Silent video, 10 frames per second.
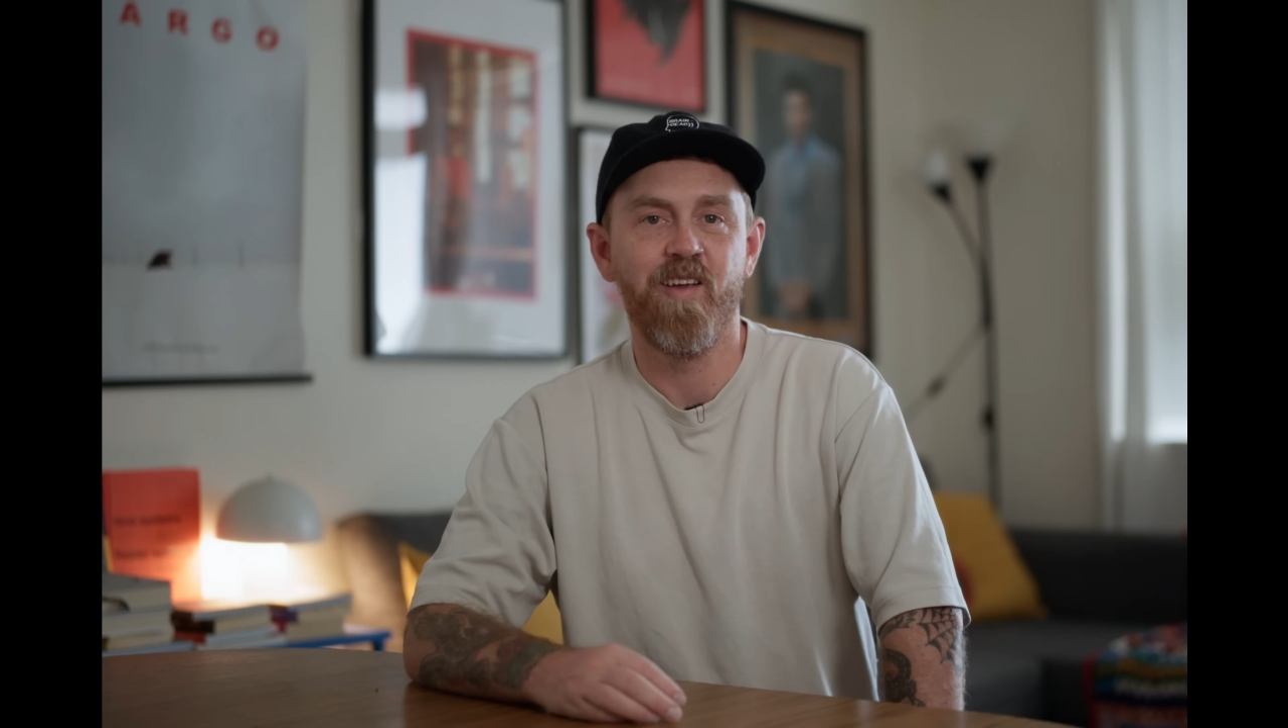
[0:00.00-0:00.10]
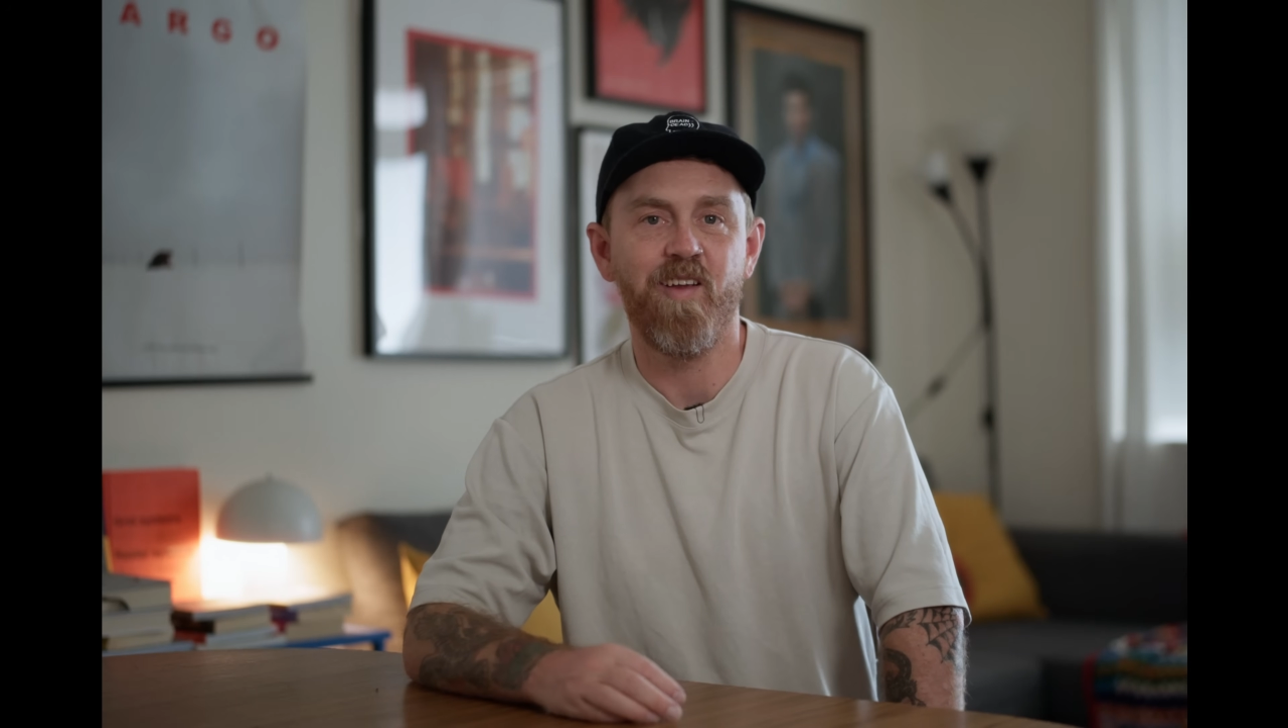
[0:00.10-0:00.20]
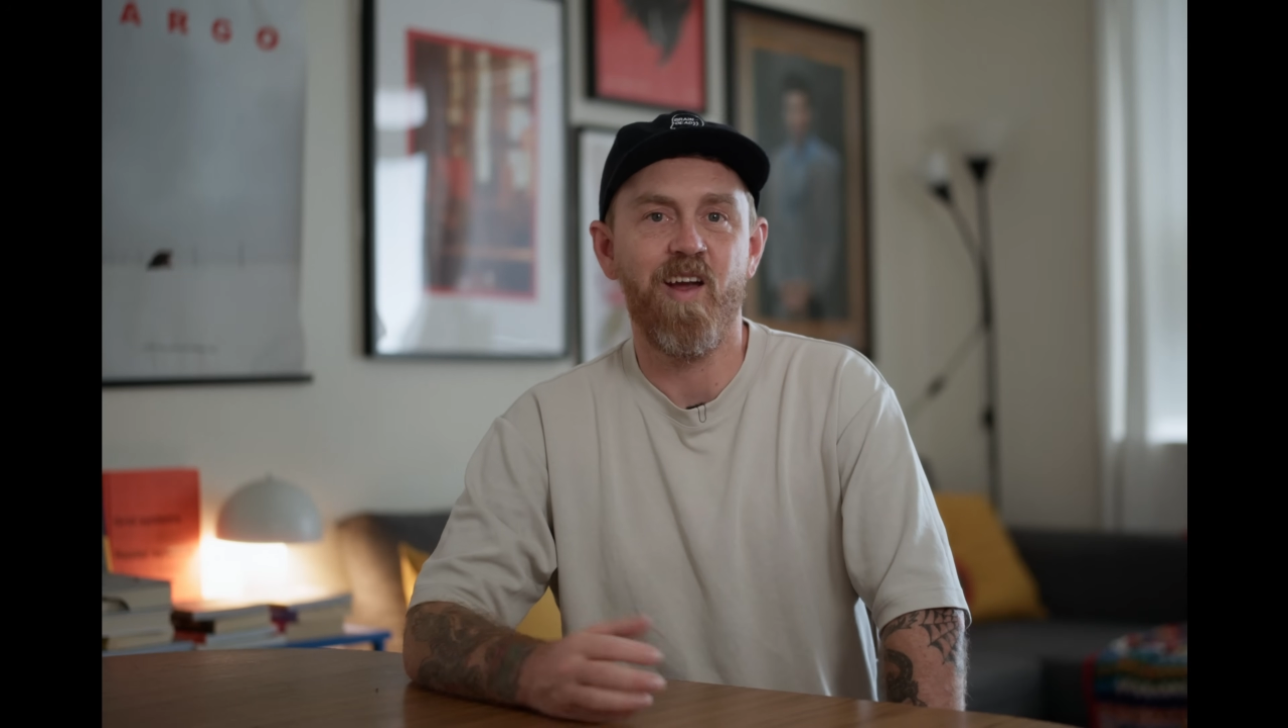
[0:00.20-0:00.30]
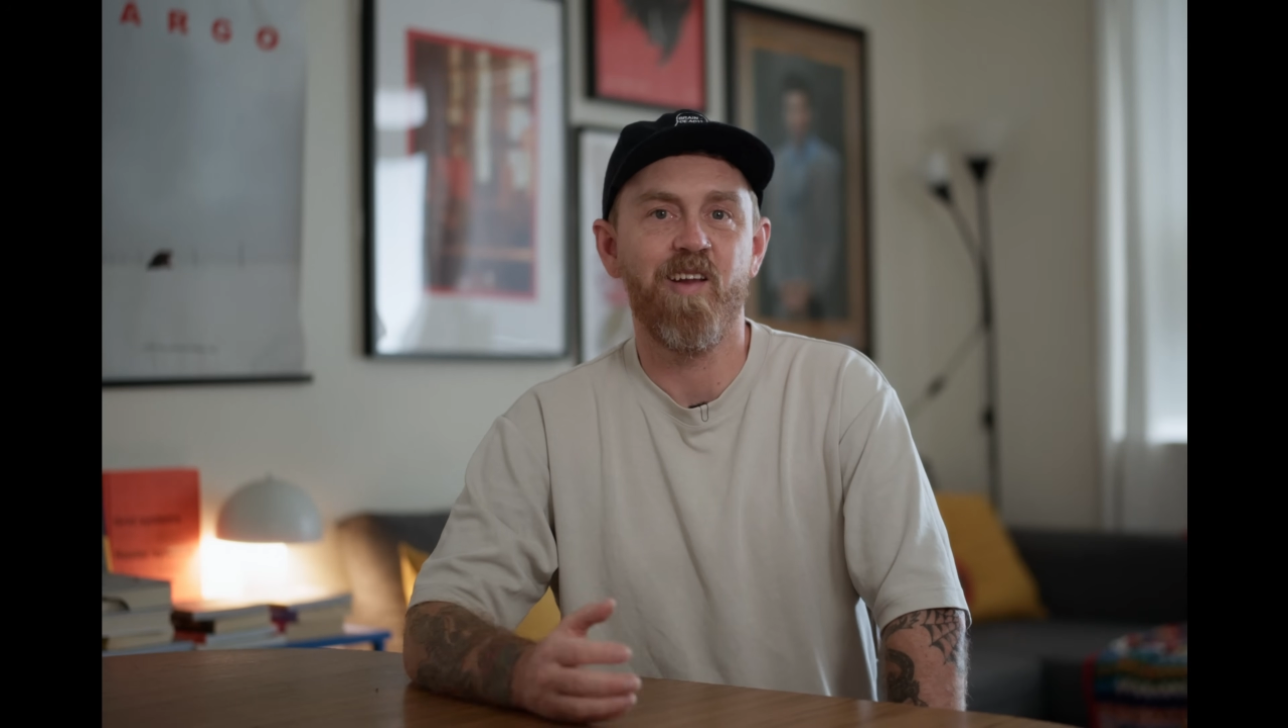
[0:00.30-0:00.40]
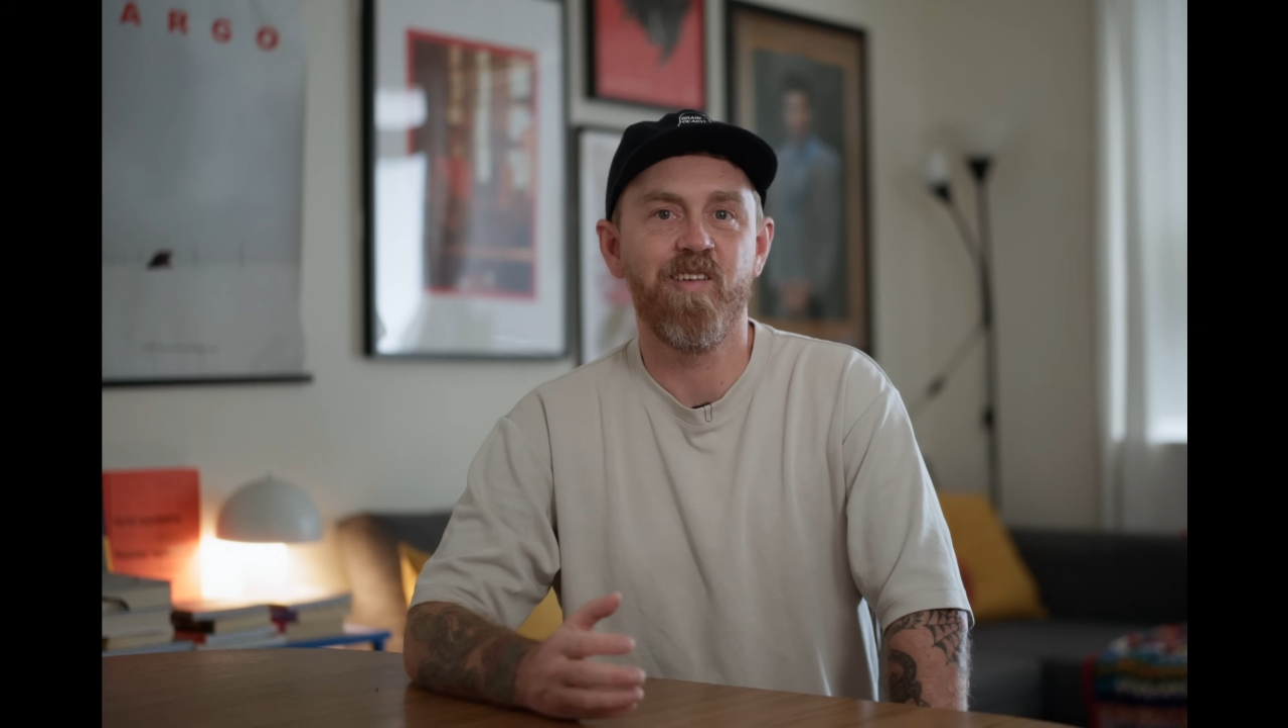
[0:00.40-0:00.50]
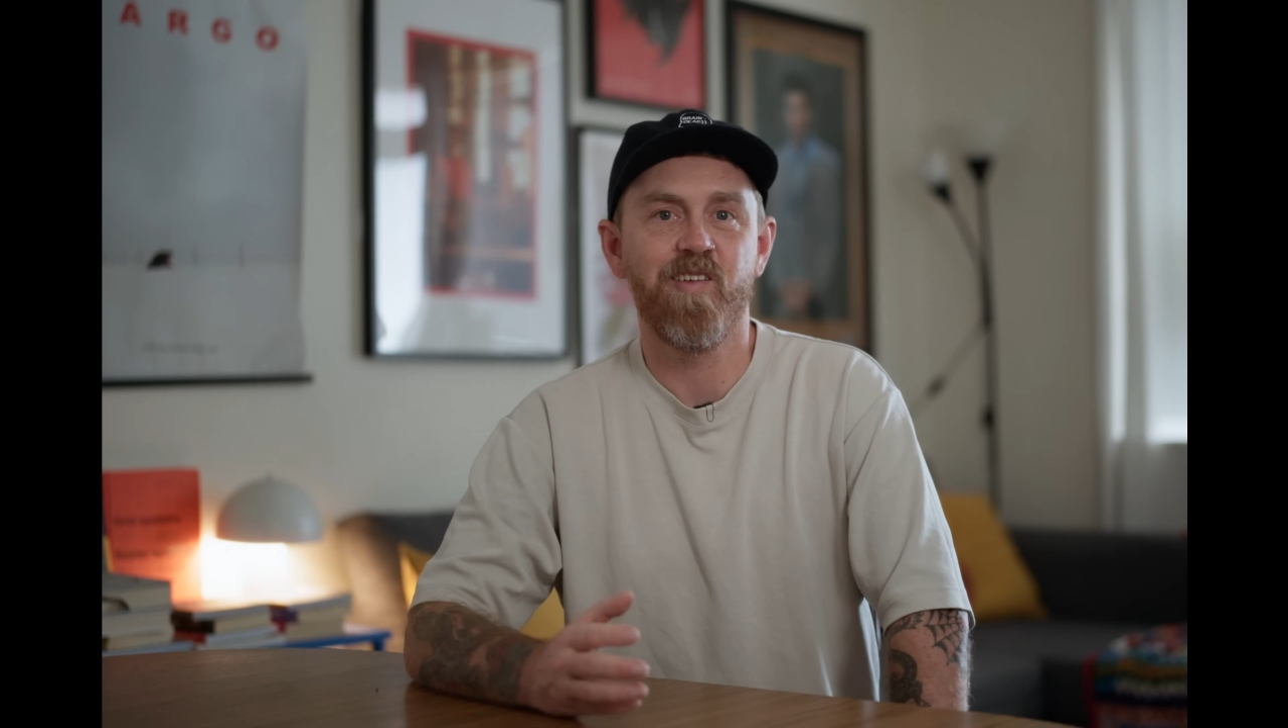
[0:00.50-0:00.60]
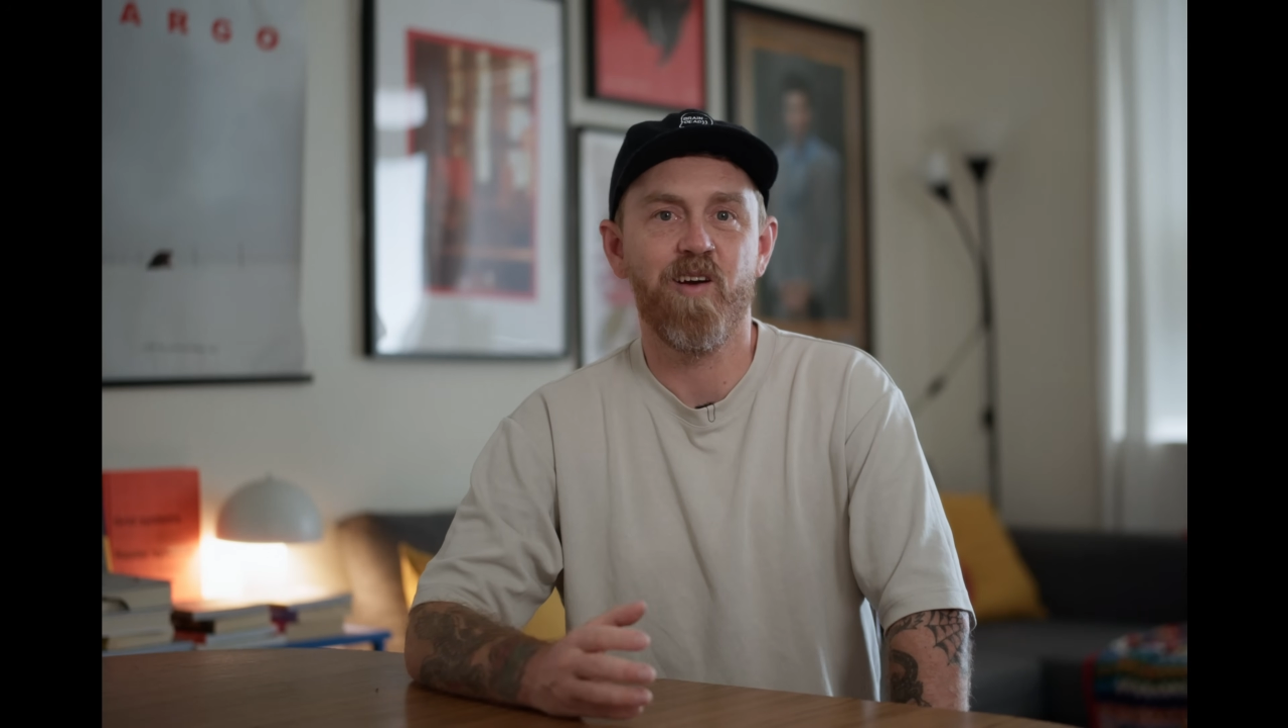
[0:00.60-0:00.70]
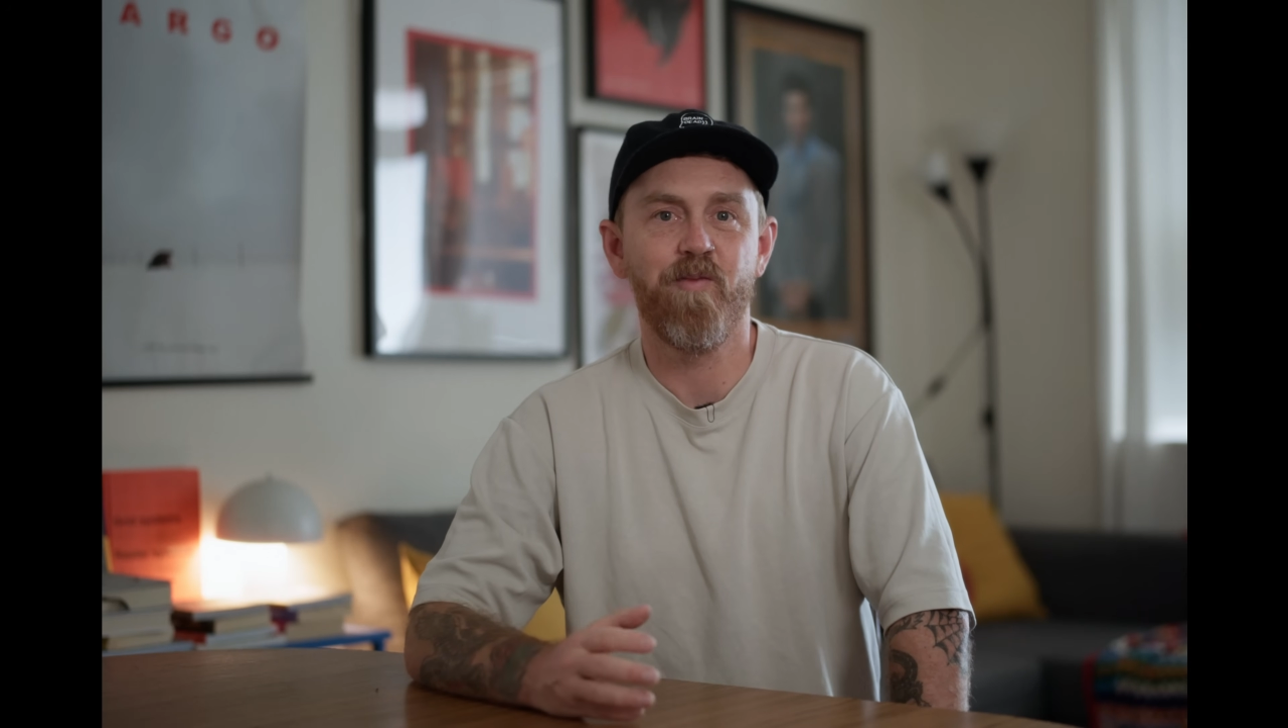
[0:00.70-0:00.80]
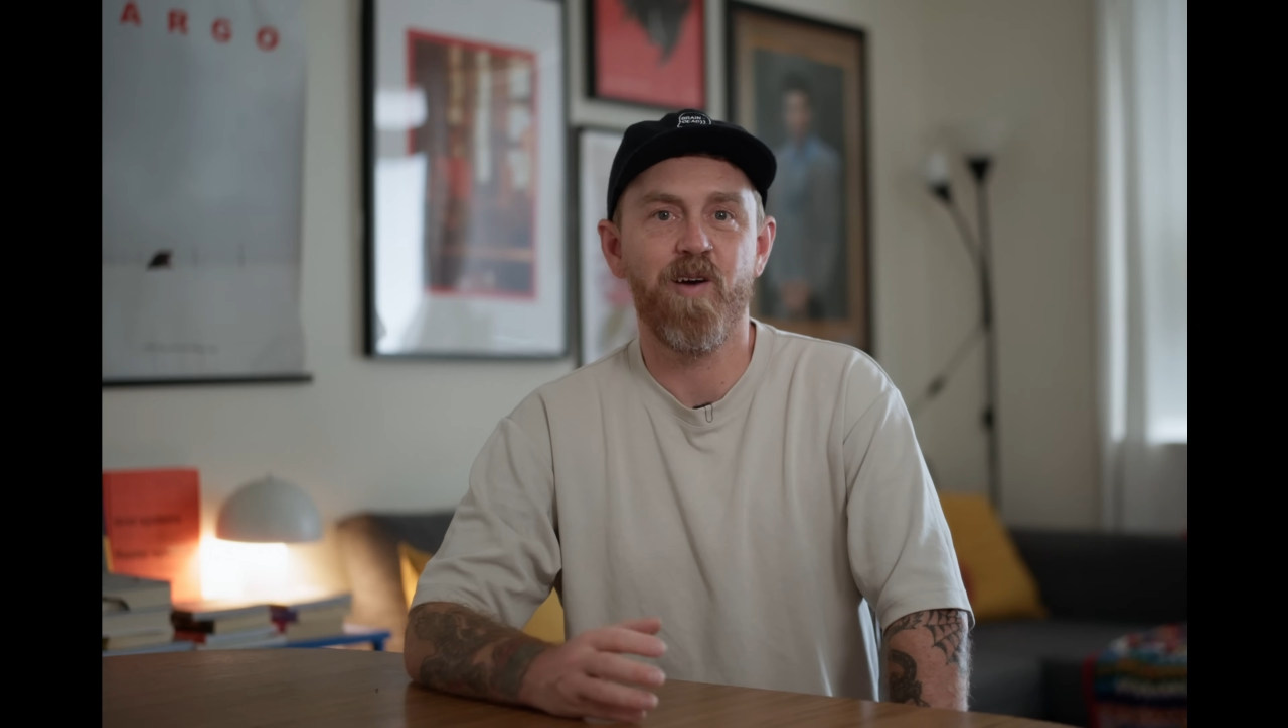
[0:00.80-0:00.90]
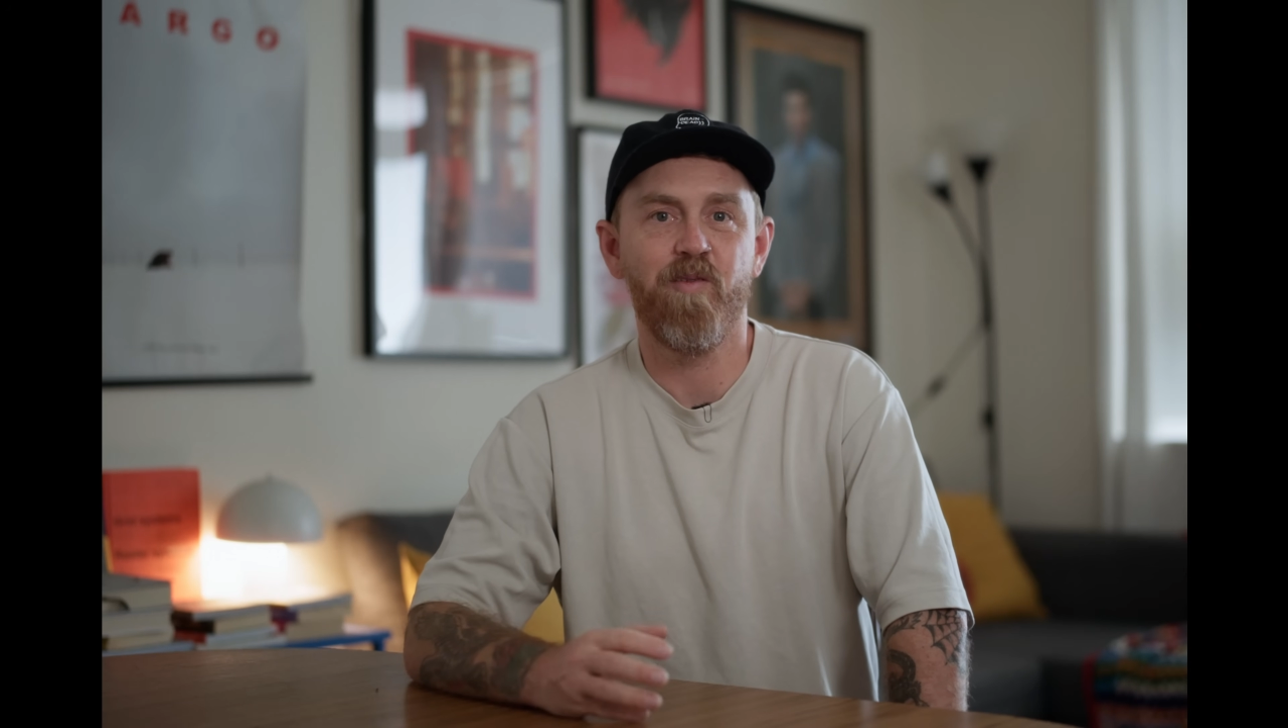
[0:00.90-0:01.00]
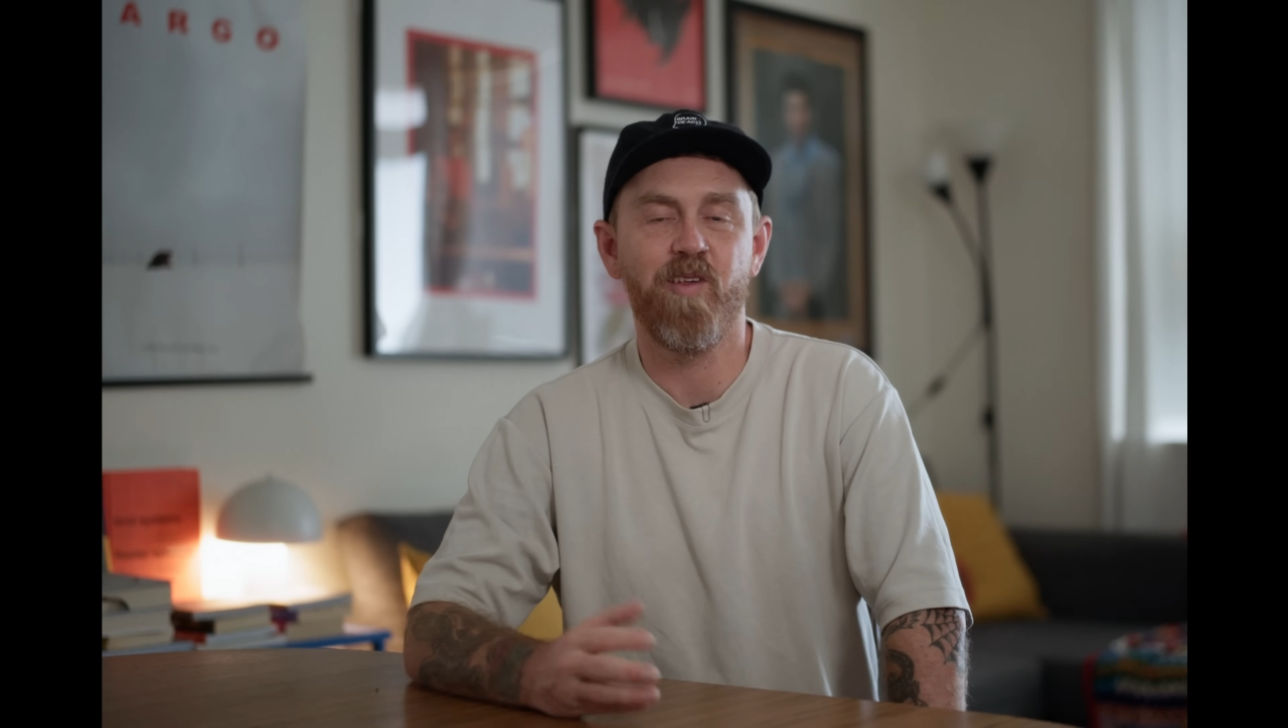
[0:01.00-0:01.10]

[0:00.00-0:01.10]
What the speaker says: Canon to come out